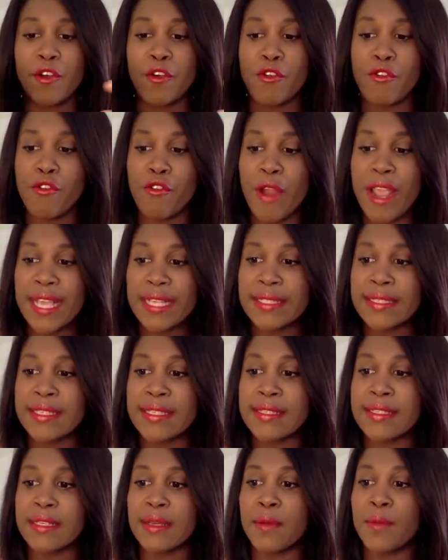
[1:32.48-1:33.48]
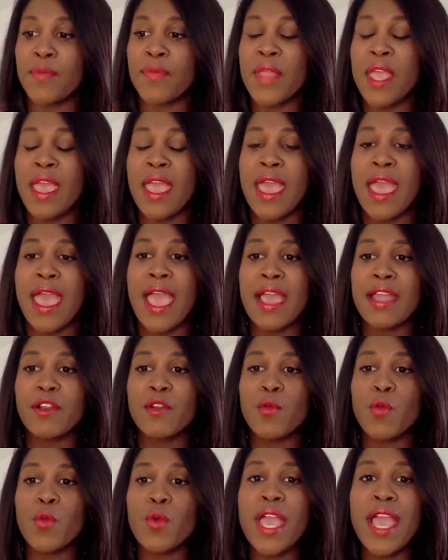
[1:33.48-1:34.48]
and racism,
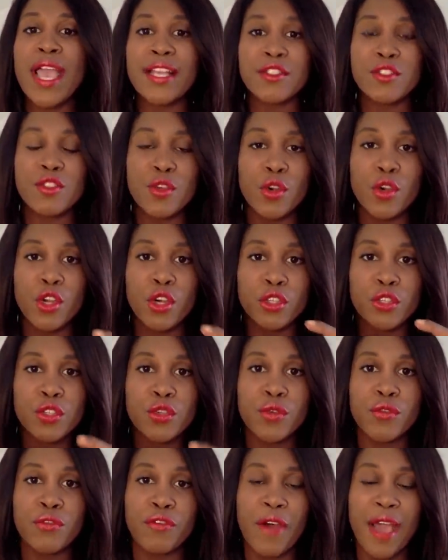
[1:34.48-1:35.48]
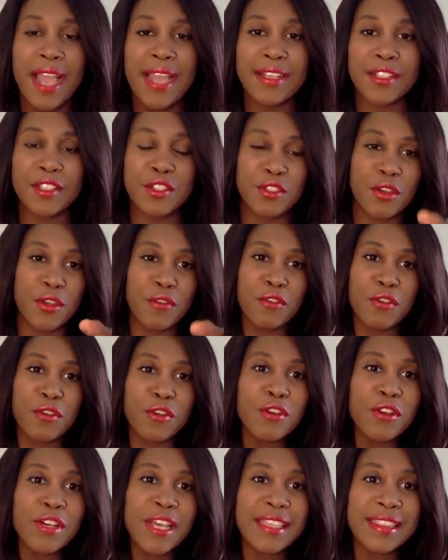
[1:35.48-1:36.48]
and we had to learn to fight. So if you
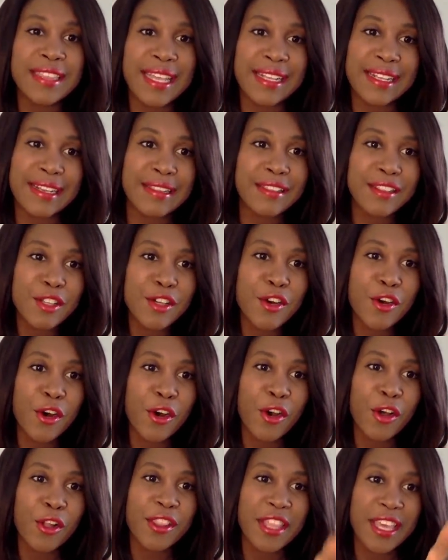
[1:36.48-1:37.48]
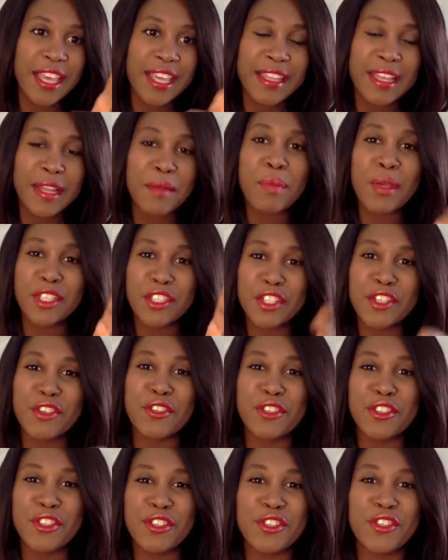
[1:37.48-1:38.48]
look at that little girl there, that picture
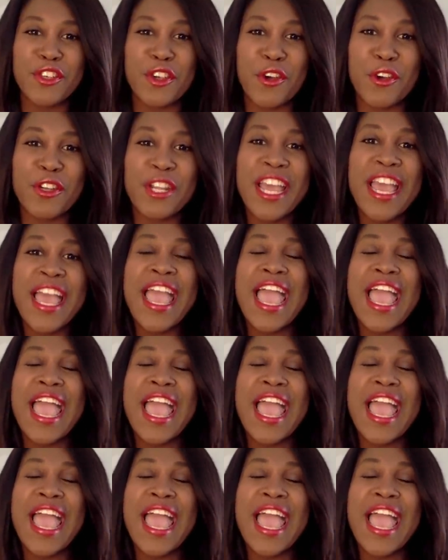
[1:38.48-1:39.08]
you just showed,